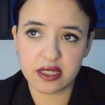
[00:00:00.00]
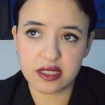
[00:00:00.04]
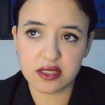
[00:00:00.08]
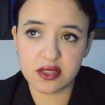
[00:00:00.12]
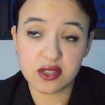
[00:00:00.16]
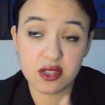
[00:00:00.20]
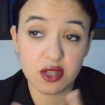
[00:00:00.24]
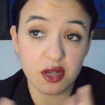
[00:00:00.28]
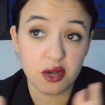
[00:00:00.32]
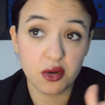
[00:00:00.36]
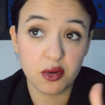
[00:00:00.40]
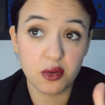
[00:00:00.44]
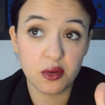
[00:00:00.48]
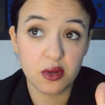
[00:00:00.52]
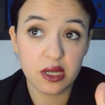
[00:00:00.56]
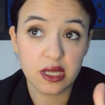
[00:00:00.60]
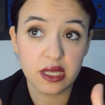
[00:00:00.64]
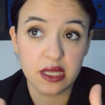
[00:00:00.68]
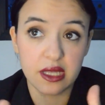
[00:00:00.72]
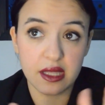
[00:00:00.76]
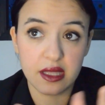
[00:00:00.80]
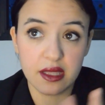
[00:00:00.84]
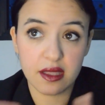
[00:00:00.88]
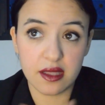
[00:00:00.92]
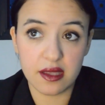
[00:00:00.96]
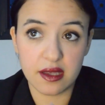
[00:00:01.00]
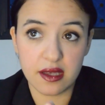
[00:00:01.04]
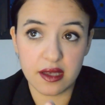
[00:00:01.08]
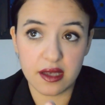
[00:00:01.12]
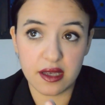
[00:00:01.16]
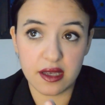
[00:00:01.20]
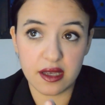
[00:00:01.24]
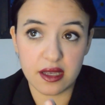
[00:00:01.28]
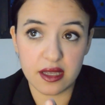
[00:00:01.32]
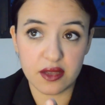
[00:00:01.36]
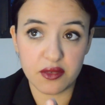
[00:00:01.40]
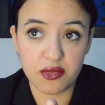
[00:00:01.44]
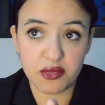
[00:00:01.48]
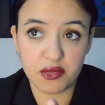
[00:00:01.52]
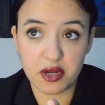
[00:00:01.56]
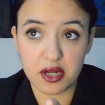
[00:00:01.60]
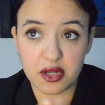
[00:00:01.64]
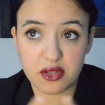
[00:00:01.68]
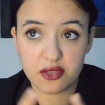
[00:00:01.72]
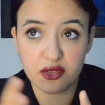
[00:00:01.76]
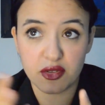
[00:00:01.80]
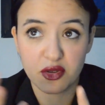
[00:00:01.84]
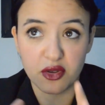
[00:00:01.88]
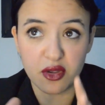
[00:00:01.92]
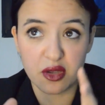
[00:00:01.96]
So if we are
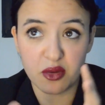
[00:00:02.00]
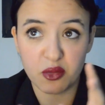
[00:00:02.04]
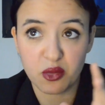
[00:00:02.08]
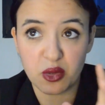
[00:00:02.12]
talking,